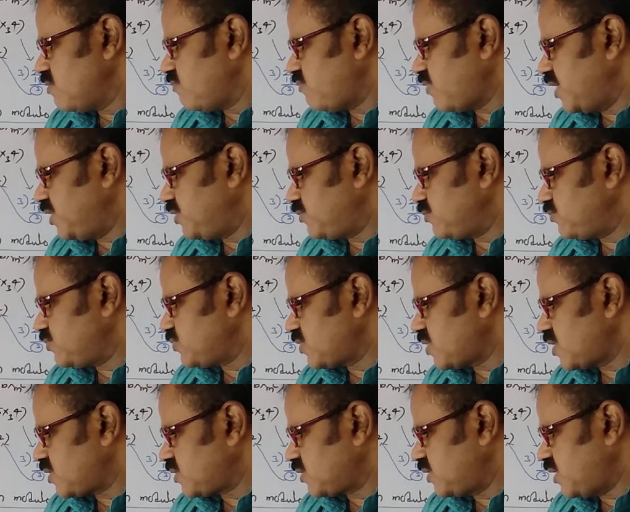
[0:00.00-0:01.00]
5 2s
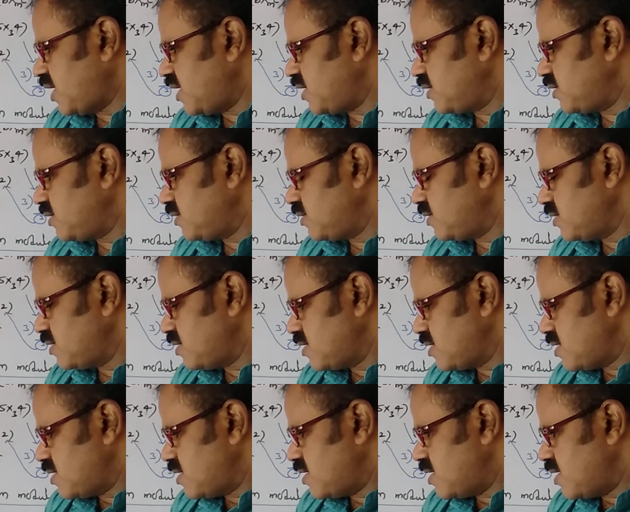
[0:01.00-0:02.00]
are 10
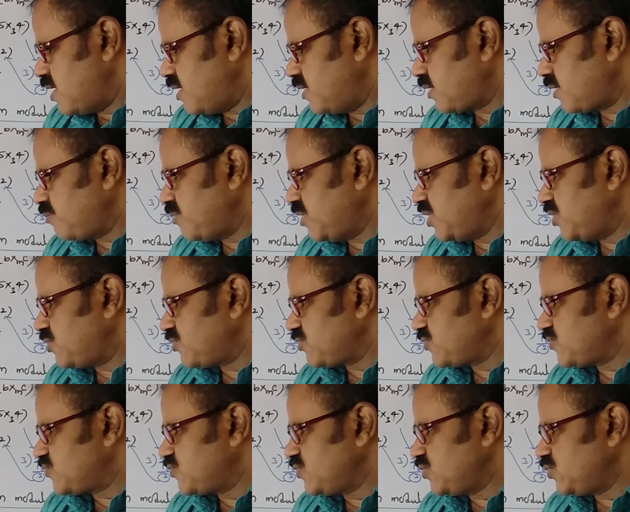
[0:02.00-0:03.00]
and remainder is
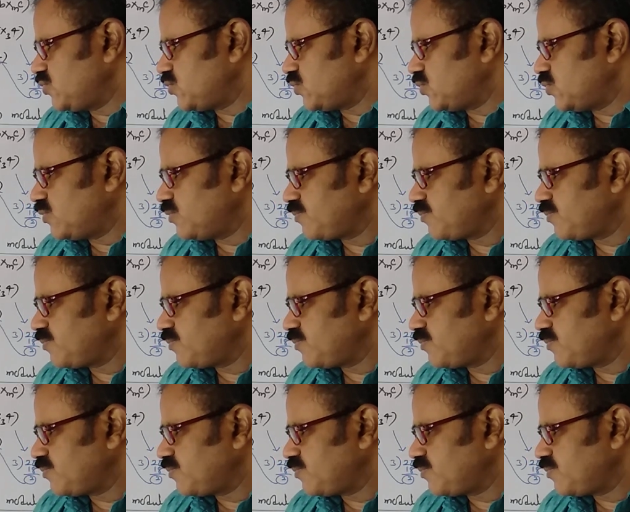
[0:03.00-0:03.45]
0.